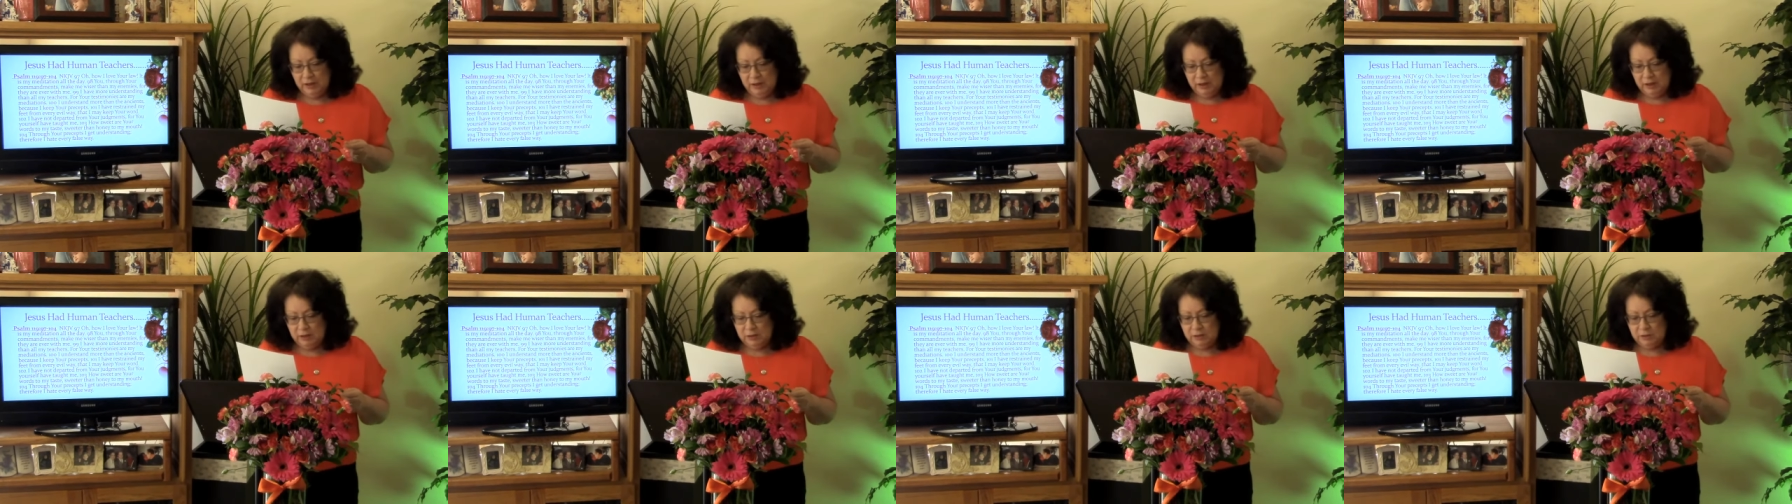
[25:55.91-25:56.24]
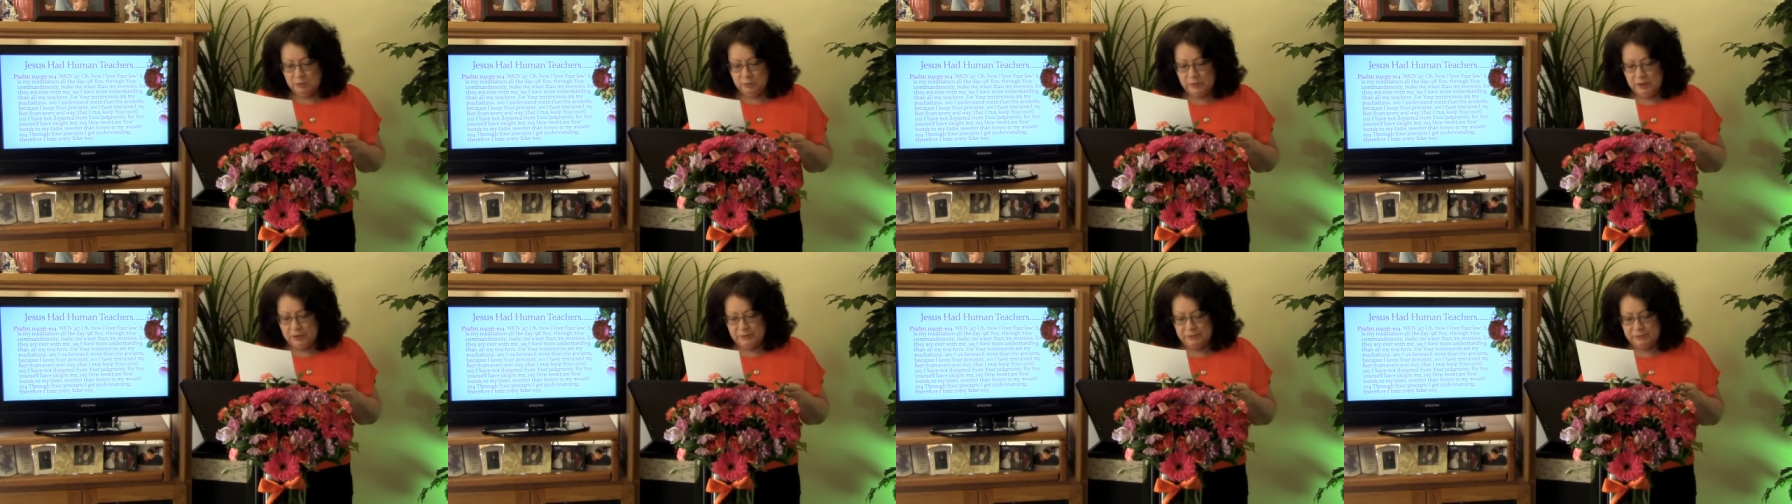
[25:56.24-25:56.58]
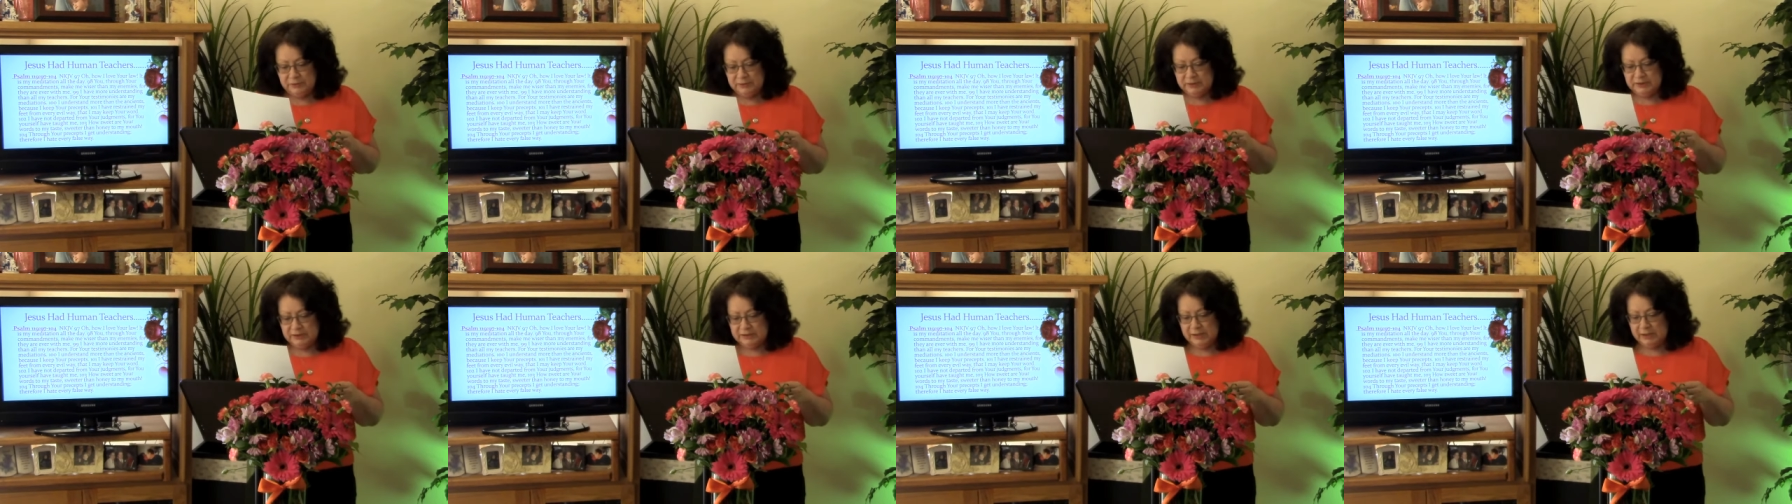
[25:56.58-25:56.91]
Other
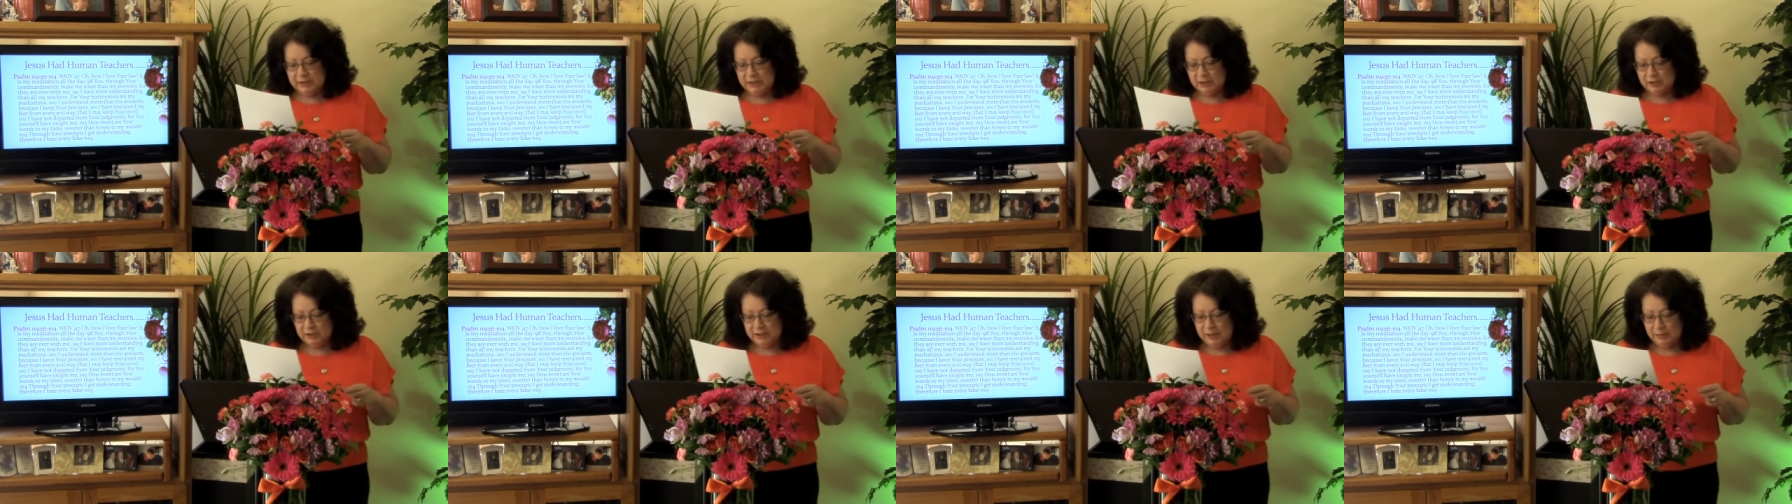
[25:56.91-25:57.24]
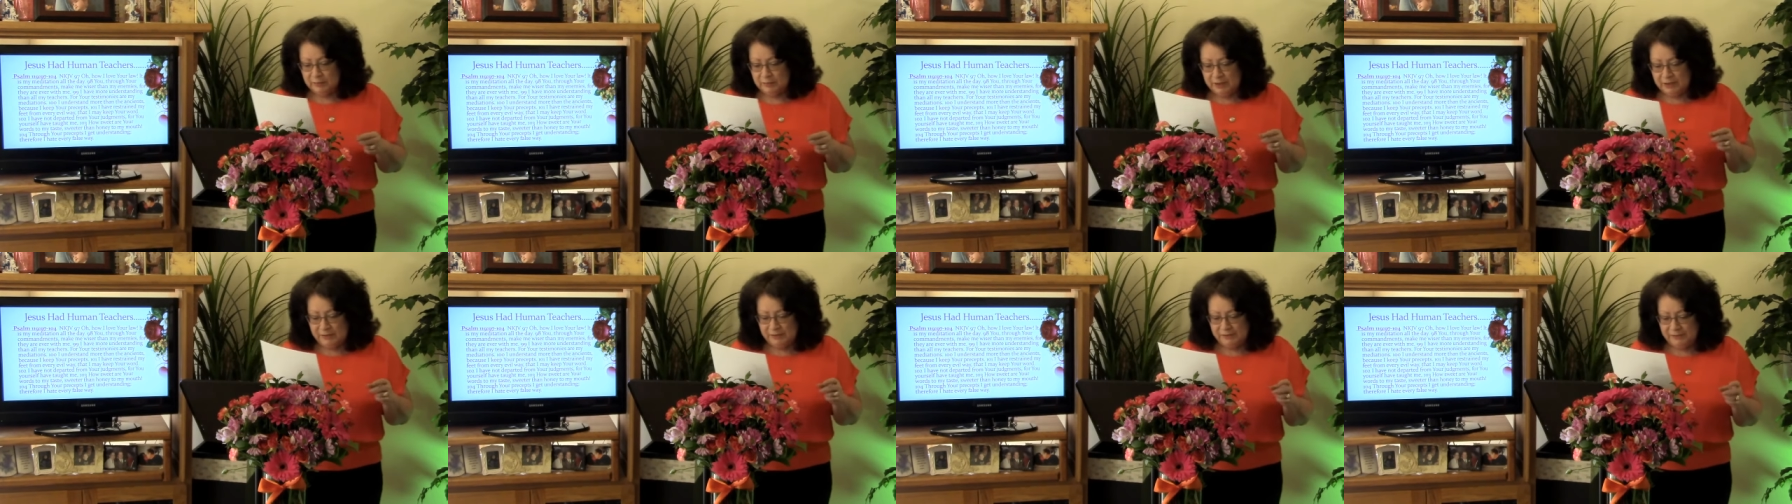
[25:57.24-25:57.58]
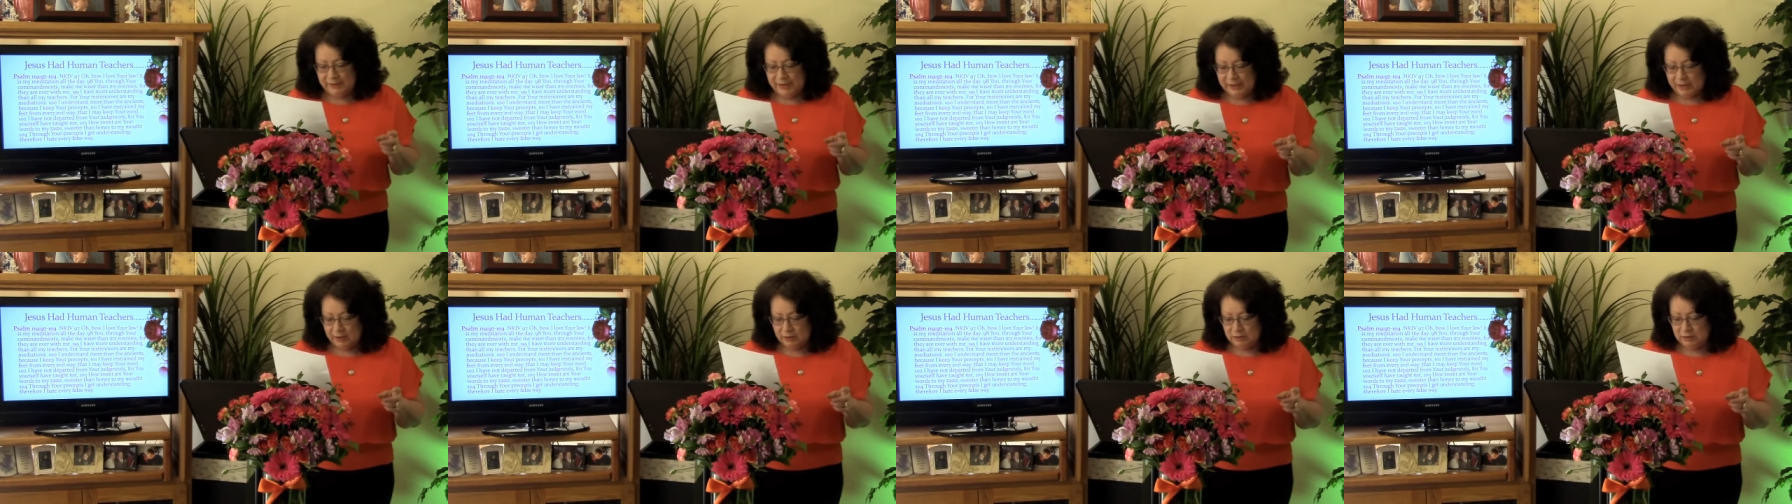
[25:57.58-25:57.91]
references can be
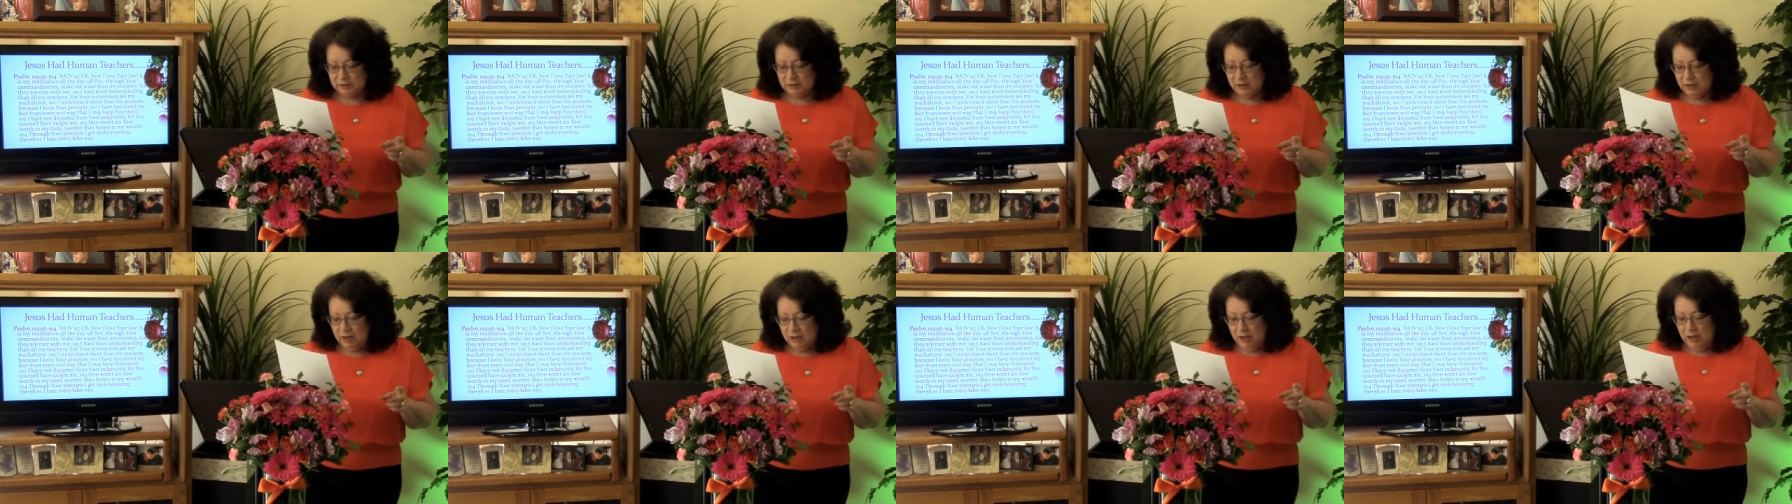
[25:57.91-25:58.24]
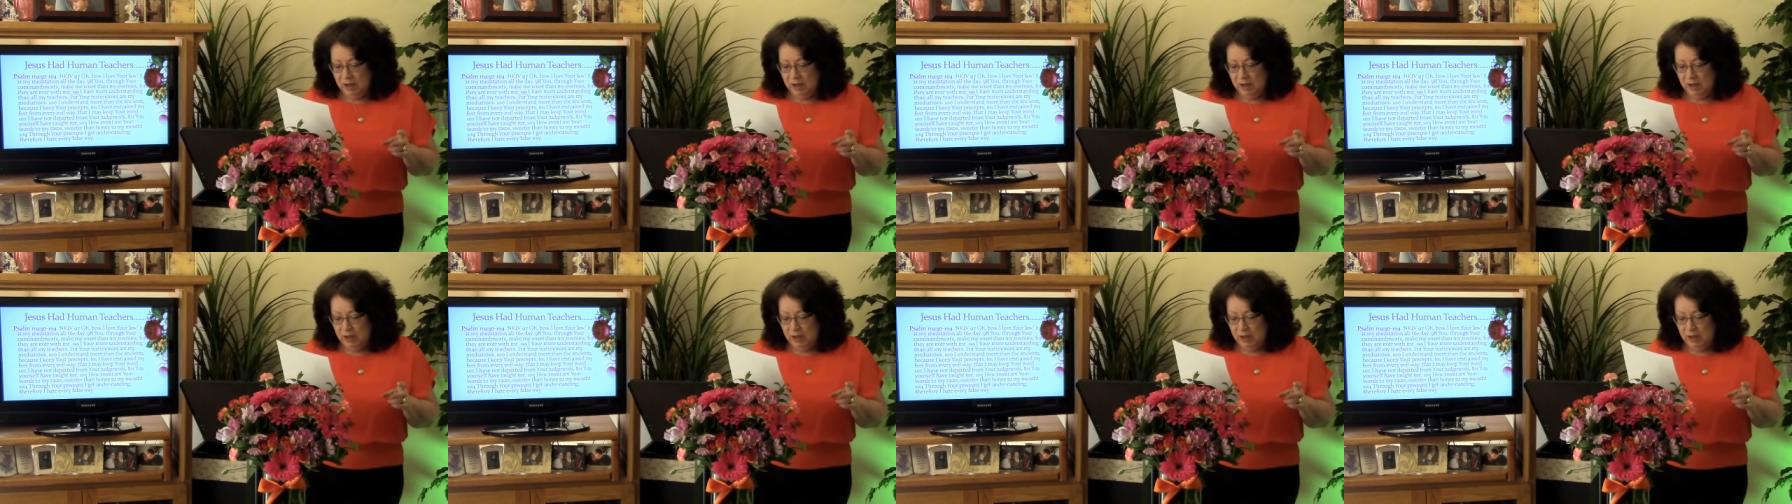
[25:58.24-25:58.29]
found,